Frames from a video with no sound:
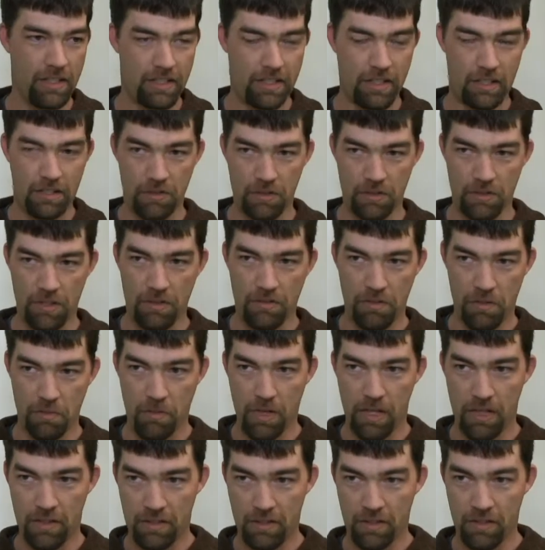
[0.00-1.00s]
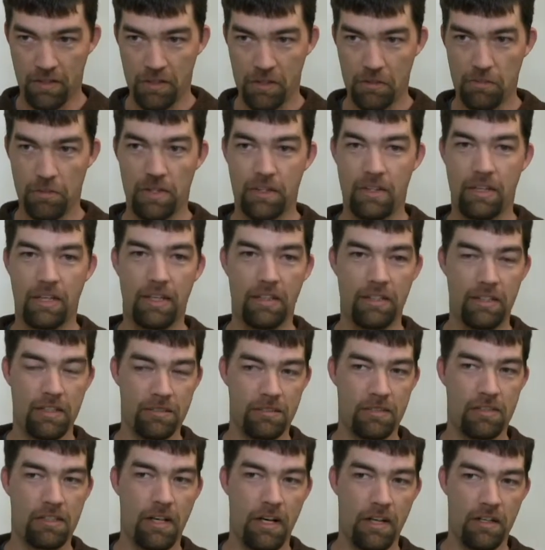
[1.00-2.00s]
it kills off the bacteria, but they
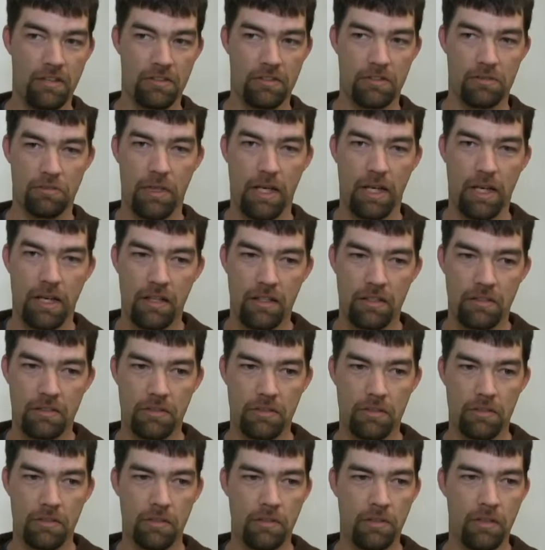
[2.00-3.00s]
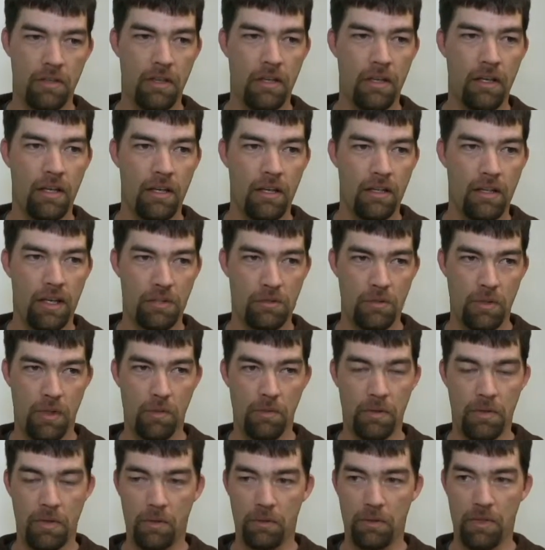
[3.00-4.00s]
leave the toxin behind. So that's why
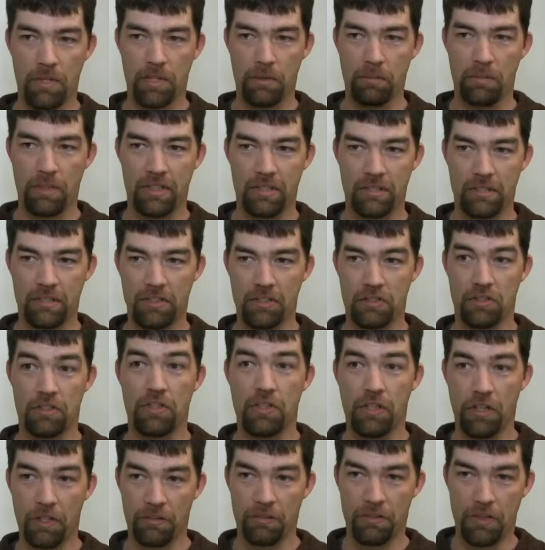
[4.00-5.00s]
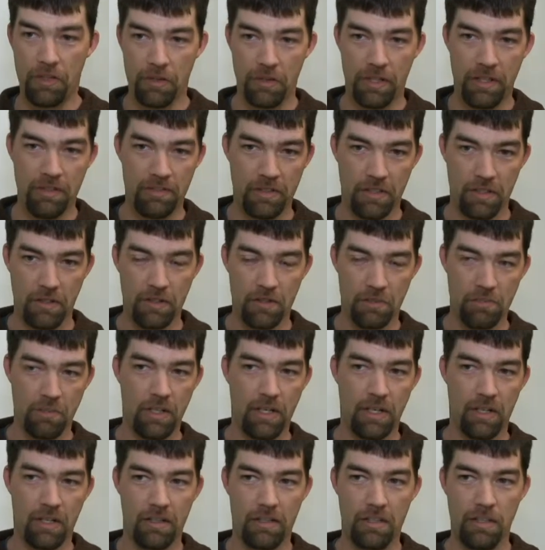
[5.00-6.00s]
we don't recommend just cooking food even though it's
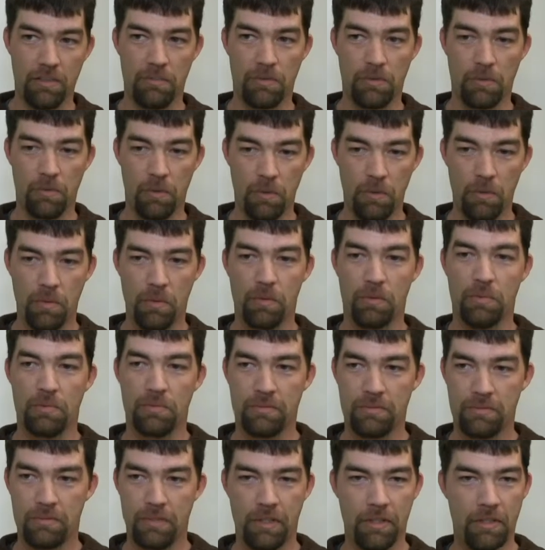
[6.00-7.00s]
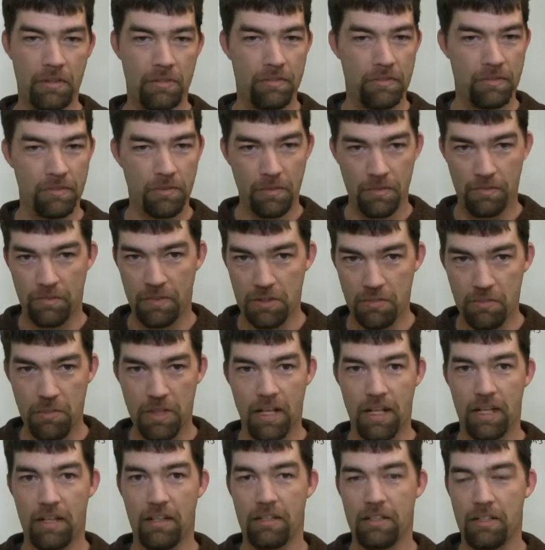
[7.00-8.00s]
been out of temperature. We won't, if it's
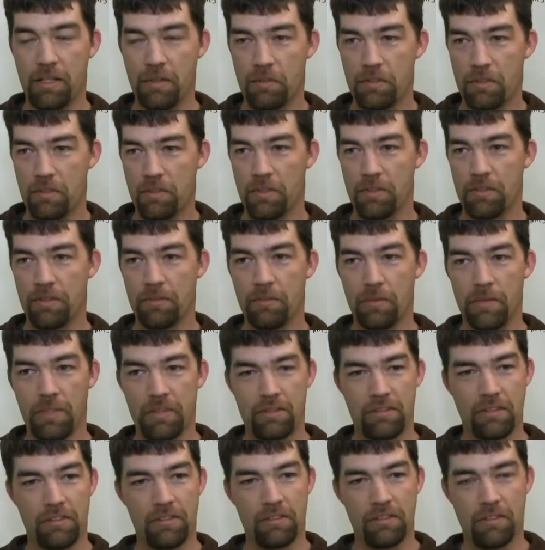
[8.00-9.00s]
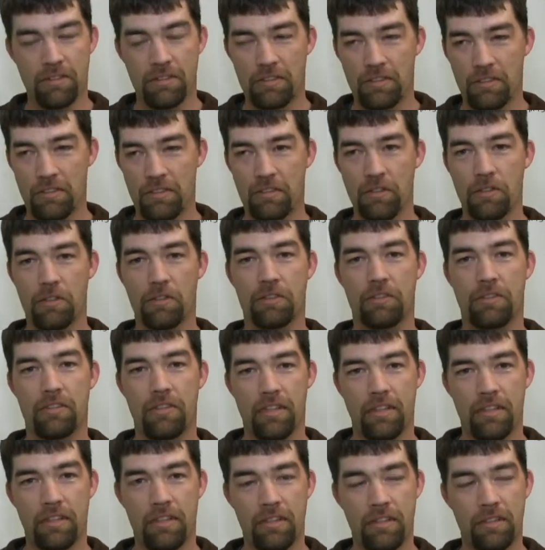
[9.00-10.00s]
been out of temperature, we consider it
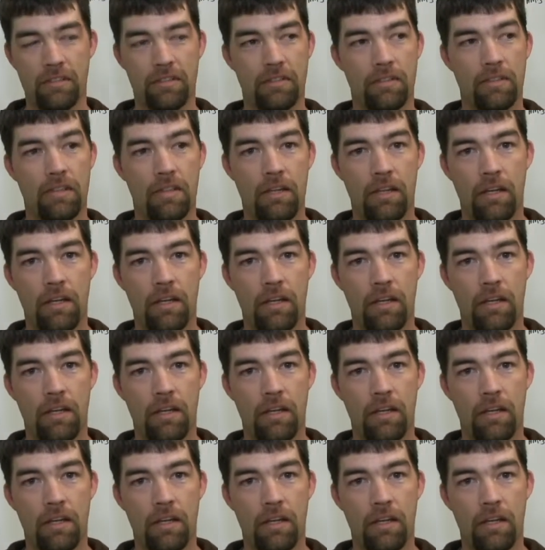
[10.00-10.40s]
adulterated, and